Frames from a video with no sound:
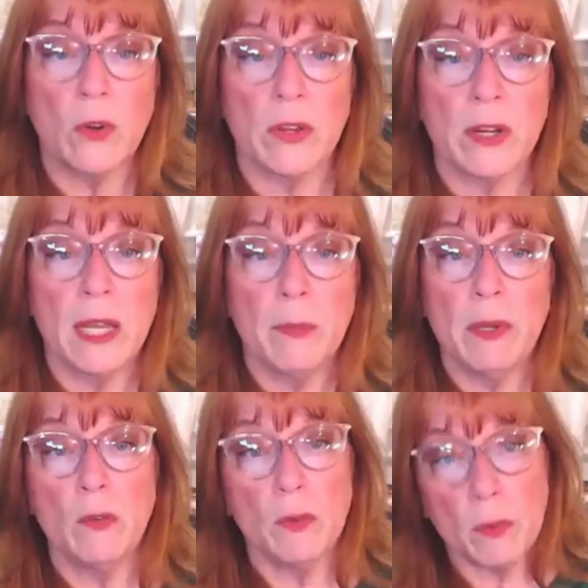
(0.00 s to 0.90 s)
or they're keeping
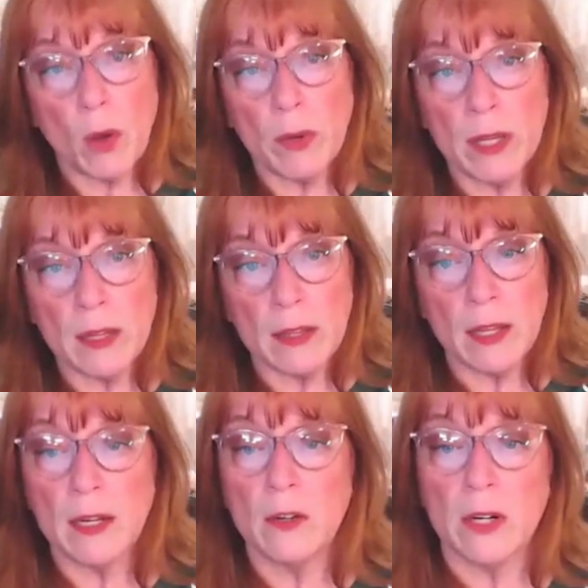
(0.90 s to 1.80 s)
you from going in
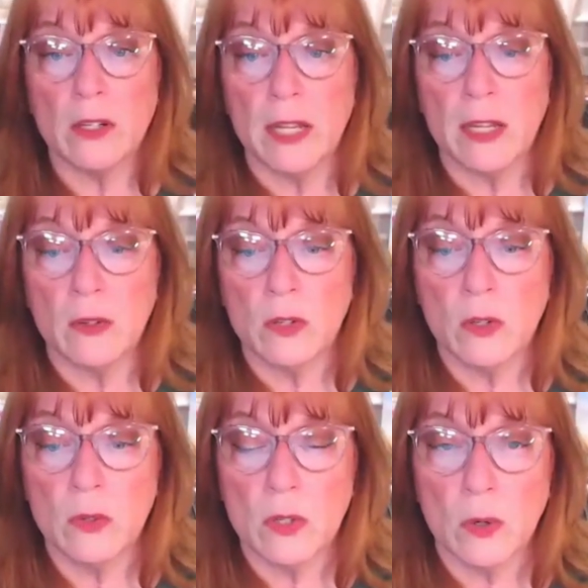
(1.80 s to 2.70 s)
a direction that you
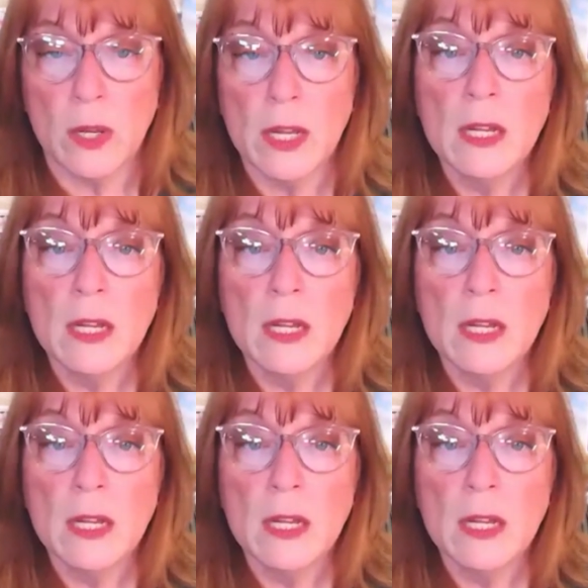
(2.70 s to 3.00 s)
choose to.